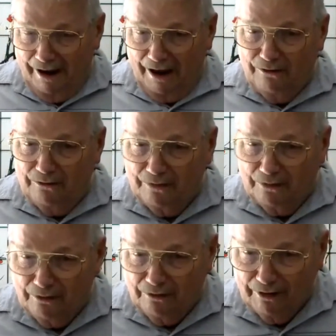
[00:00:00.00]
And you
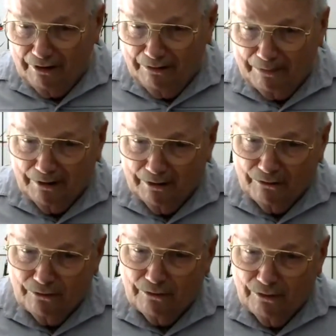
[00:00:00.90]
feel good
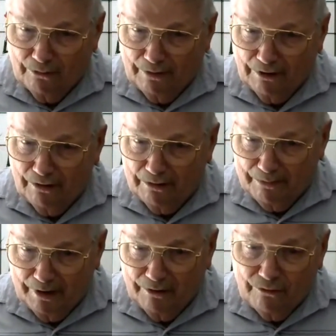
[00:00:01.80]
because you're doing good,
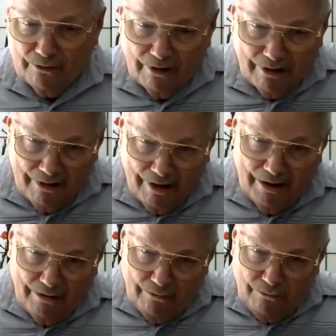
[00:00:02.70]
because
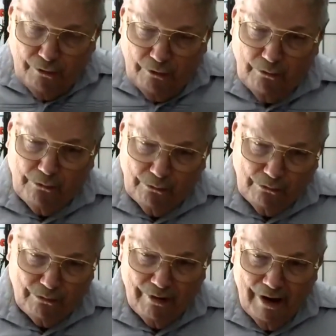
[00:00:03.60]
you
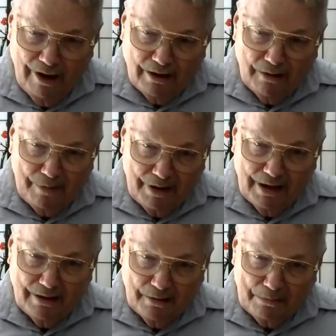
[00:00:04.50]
choose to
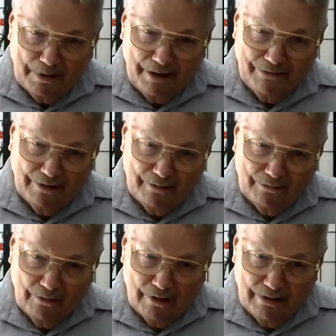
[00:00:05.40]
be in the blessing
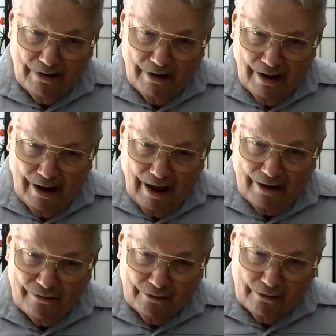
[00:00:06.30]
of good
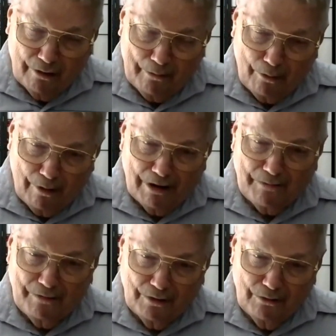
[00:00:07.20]
as you are part
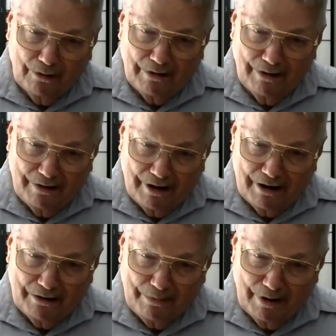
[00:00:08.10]
of the good that
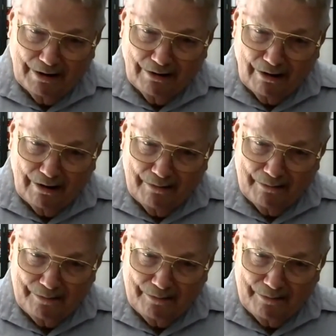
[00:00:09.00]
is being done.